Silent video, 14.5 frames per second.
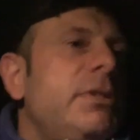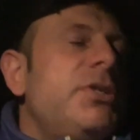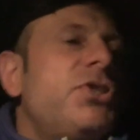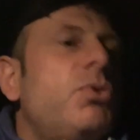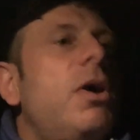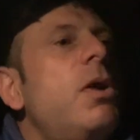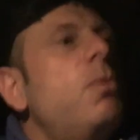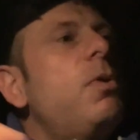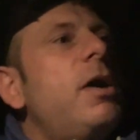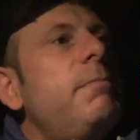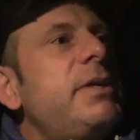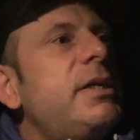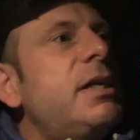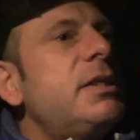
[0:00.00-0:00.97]
You're square
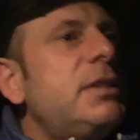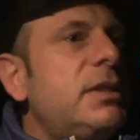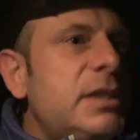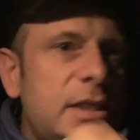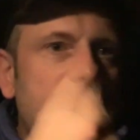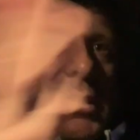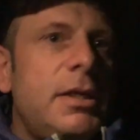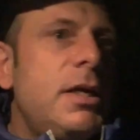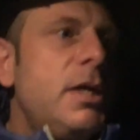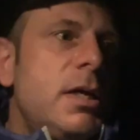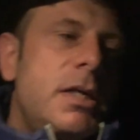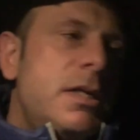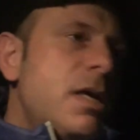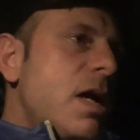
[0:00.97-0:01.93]
one because you couldn't,
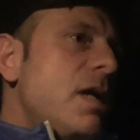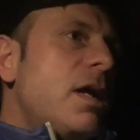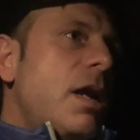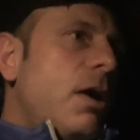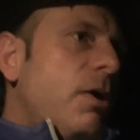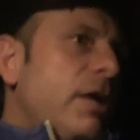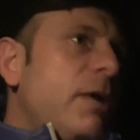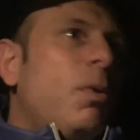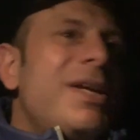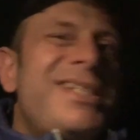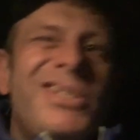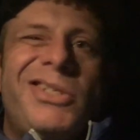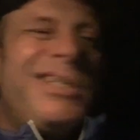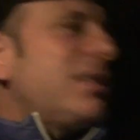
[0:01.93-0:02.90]
you know. And it
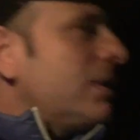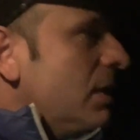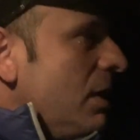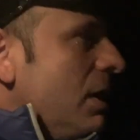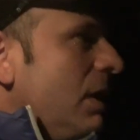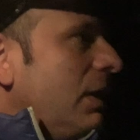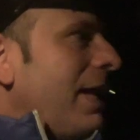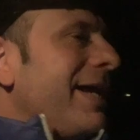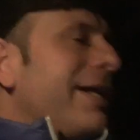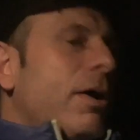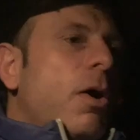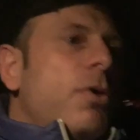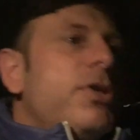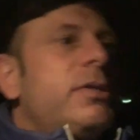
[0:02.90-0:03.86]
wasn't just
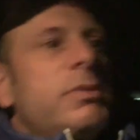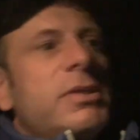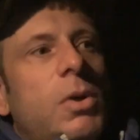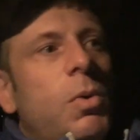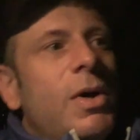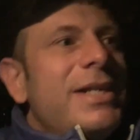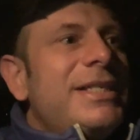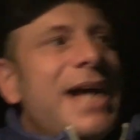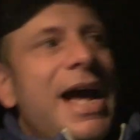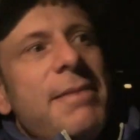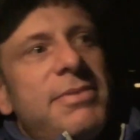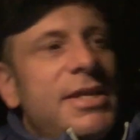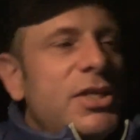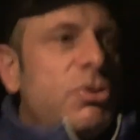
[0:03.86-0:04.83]
like, oh, this was a
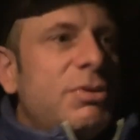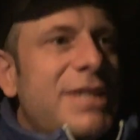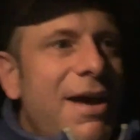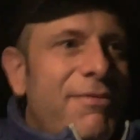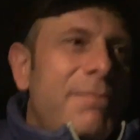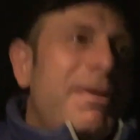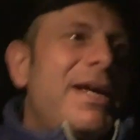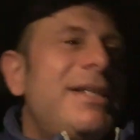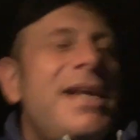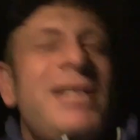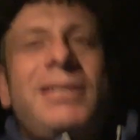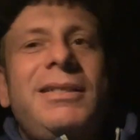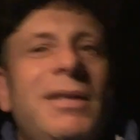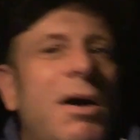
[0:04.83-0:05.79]
one-time thing. She was having a bad
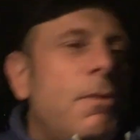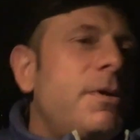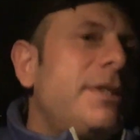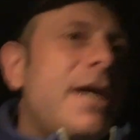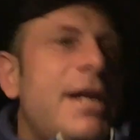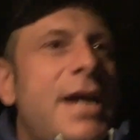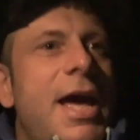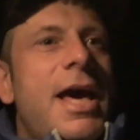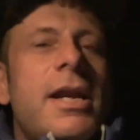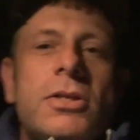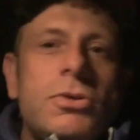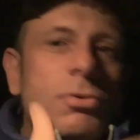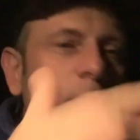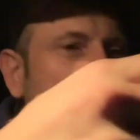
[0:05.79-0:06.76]
day. She always had an
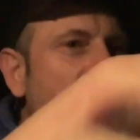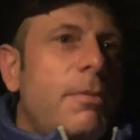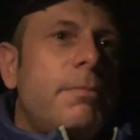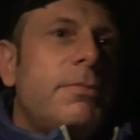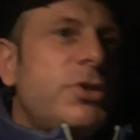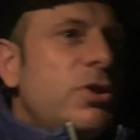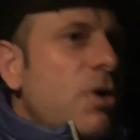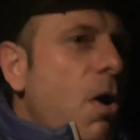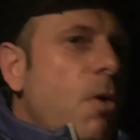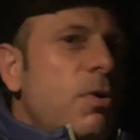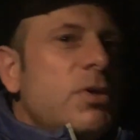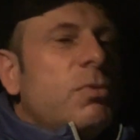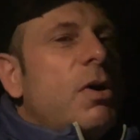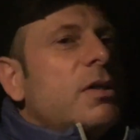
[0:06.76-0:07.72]
attitude problem. She
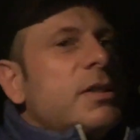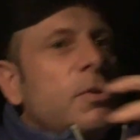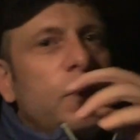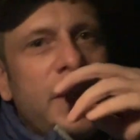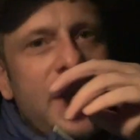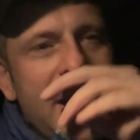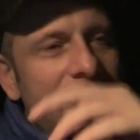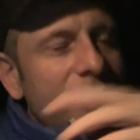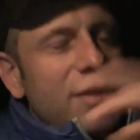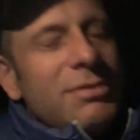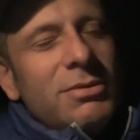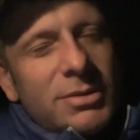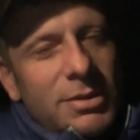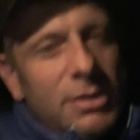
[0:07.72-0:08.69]
always walked in with an attitude.